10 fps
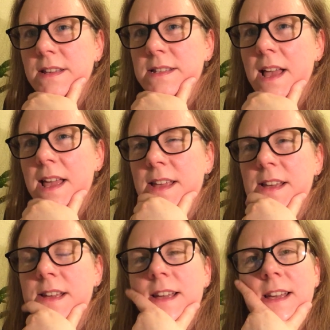to say
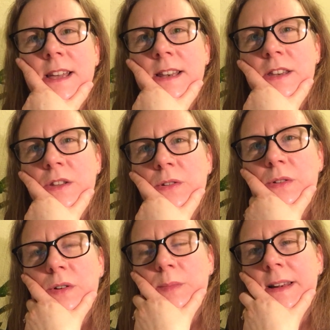in
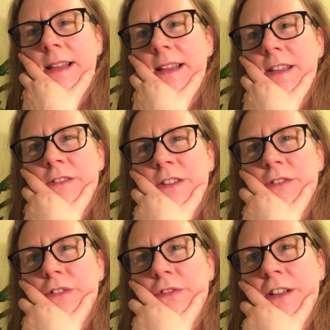your play or in
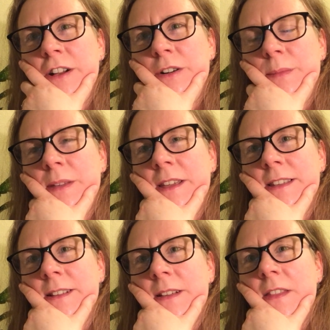your film
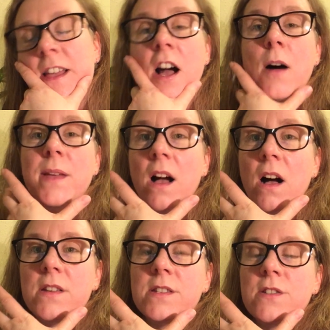because they can't be
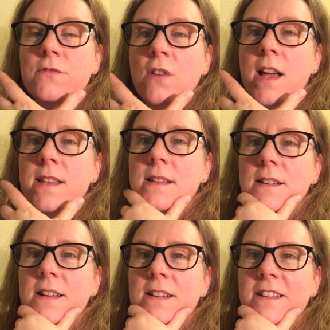asked to write
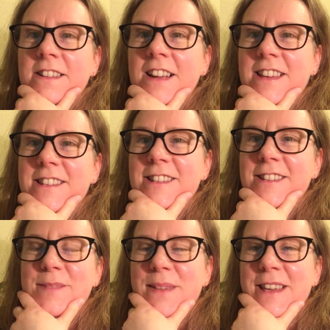nice
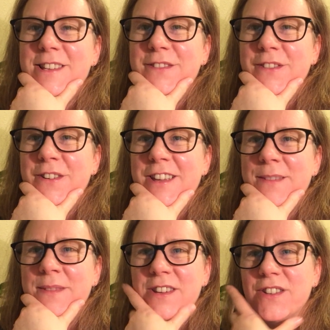speech for
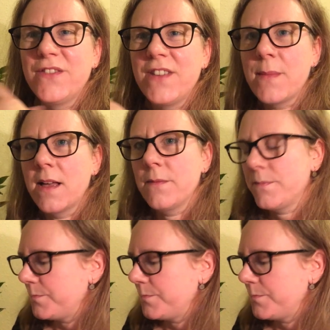you because you're female.